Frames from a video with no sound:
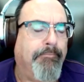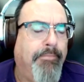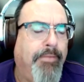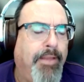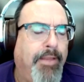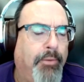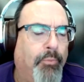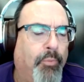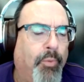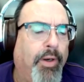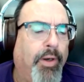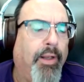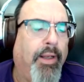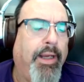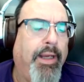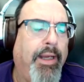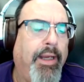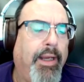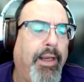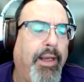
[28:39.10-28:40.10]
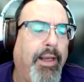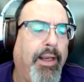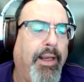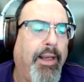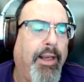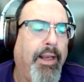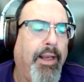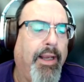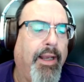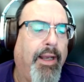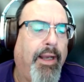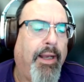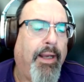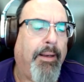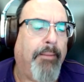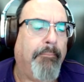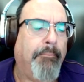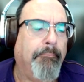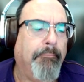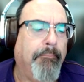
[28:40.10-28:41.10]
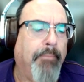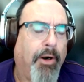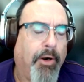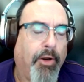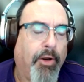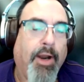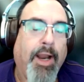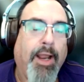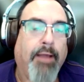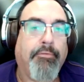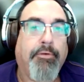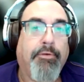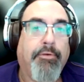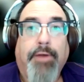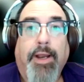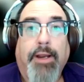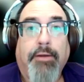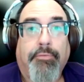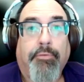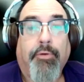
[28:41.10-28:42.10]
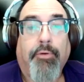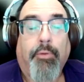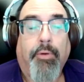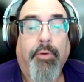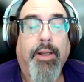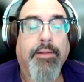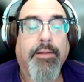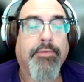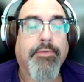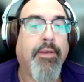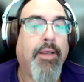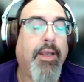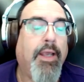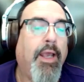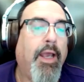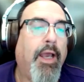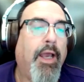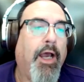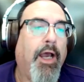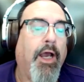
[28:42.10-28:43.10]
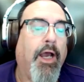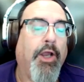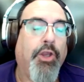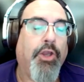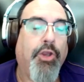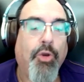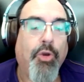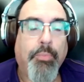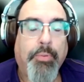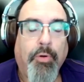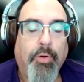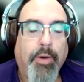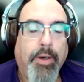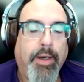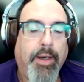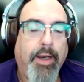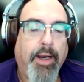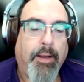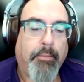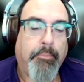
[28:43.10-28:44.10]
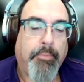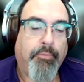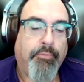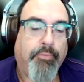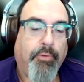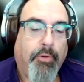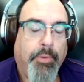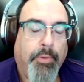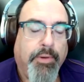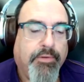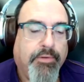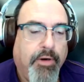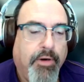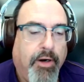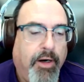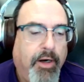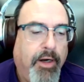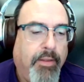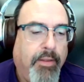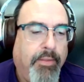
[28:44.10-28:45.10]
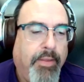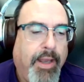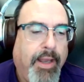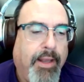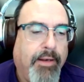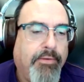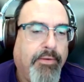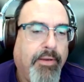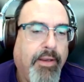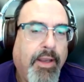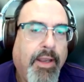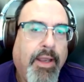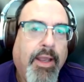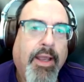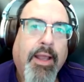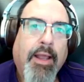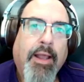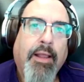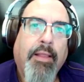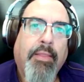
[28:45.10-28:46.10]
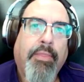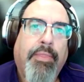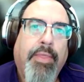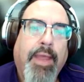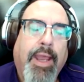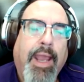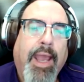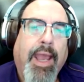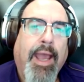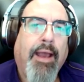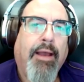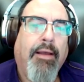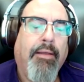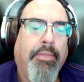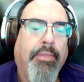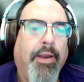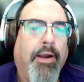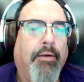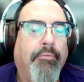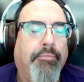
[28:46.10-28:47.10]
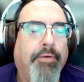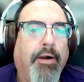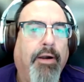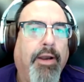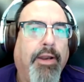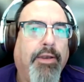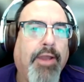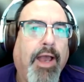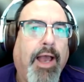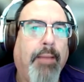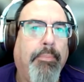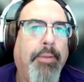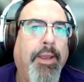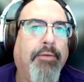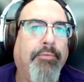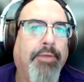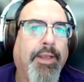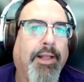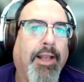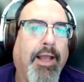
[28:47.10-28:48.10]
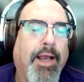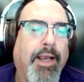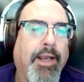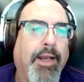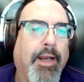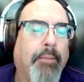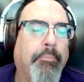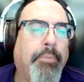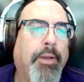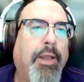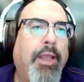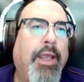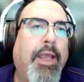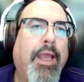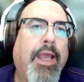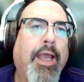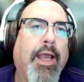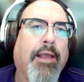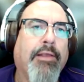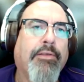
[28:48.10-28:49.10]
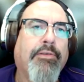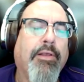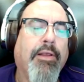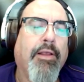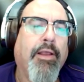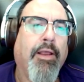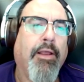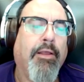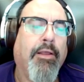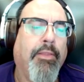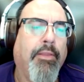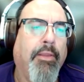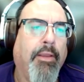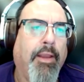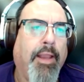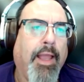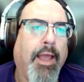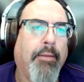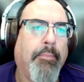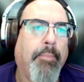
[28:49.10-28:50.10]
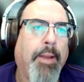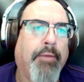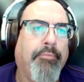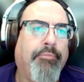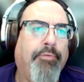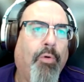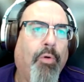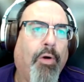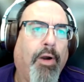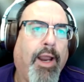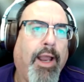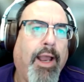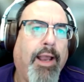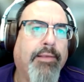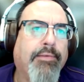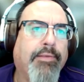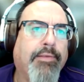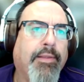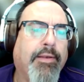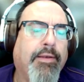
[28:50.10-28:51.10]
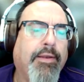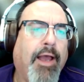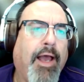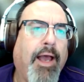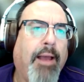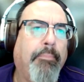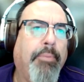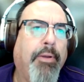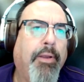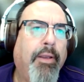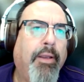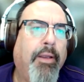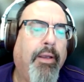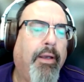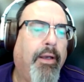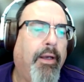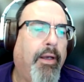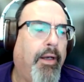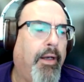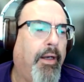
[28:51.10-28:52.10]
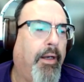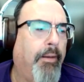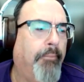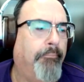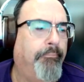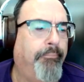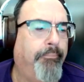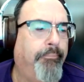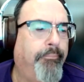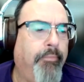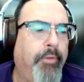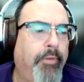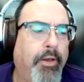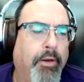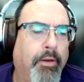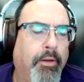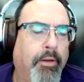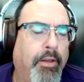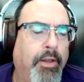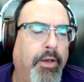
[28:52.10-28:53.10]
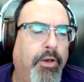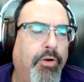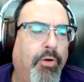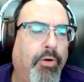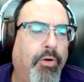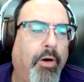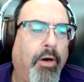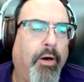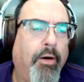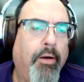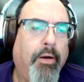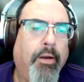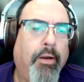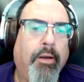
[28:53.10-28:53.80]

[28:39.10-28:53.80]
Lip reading: they really are going to have to fight for runs. You pointed out before we started that they're a very top heavy lineup as they've got about 4 guys at the top. Uh, Lindor